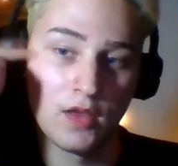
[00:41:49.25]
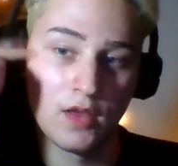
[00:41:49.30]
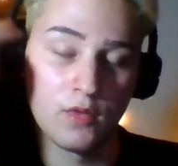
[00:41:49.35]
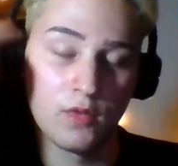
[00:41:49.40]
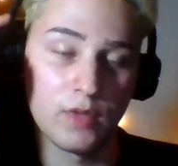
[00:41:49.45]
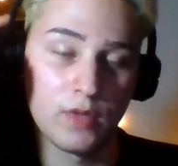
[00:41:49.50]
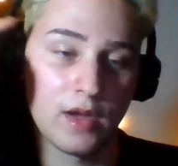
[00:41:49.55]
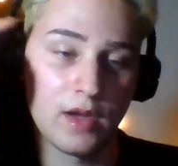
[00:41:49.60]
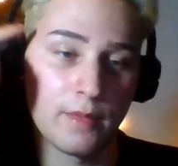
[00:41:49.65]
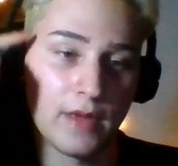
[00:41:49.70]
We
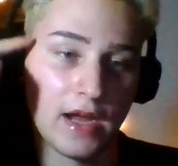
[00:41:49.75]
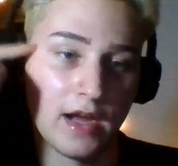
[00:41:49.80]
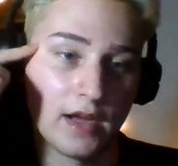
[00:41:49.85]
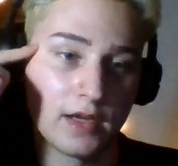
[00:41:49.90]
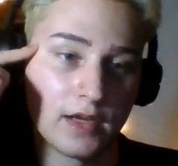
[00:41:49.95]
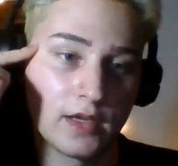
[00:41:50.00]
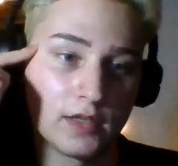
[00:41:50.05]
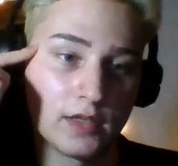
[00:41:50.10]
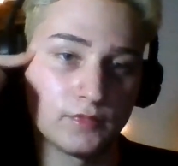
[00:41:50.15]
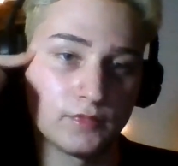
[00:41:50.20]
come
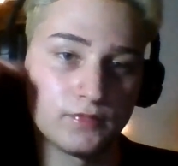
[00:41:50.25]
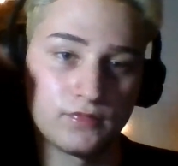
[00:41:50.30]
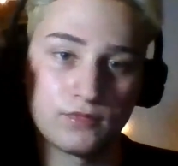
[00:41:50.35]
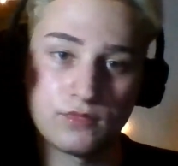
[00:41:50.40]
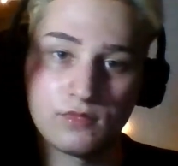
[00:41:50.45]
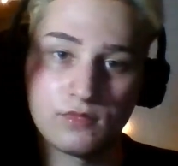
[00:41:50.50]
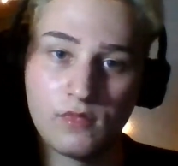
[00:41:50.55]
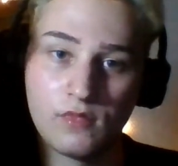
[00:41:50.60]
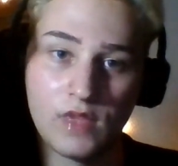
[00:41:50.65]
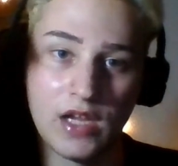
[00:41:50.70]
back.
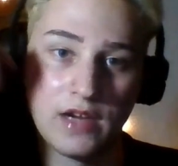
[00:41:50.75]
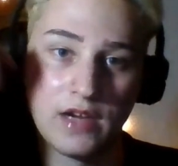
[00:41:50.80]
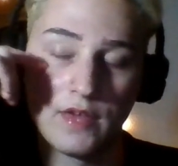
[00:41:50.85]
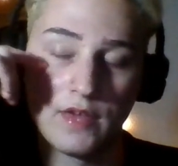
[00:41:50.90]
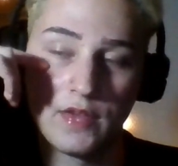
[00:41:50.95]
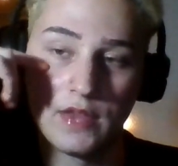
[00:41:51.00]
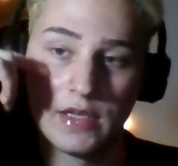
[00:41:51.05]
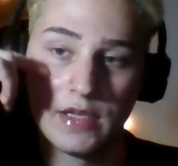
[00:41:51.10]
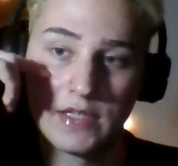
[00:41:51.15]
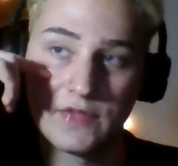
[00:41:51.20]

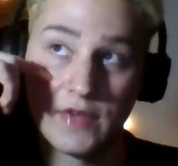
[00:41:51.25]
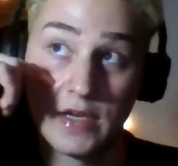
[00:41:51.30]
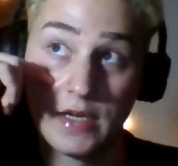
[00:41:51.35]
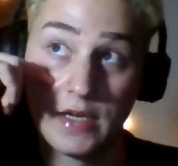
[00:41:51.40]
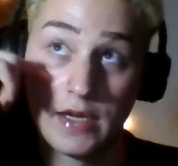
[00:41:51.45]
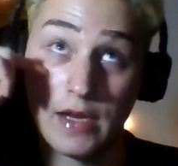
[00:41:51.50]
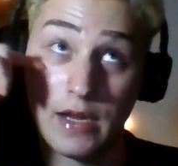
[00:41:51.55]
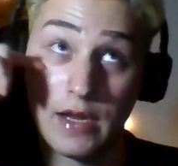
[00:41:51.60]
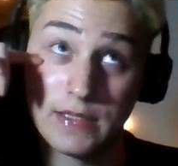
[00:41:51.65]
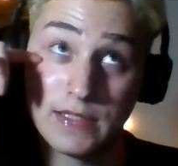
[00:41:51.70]
Everything's fine, I
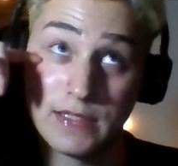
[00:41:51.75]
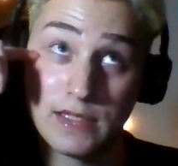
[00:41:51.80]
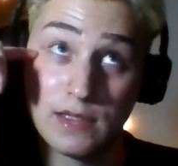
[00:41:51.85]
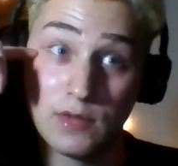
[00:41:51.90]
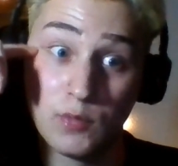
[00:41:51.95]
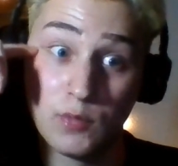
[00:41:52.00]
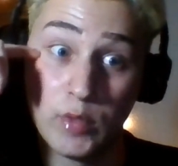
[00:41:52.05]
guess.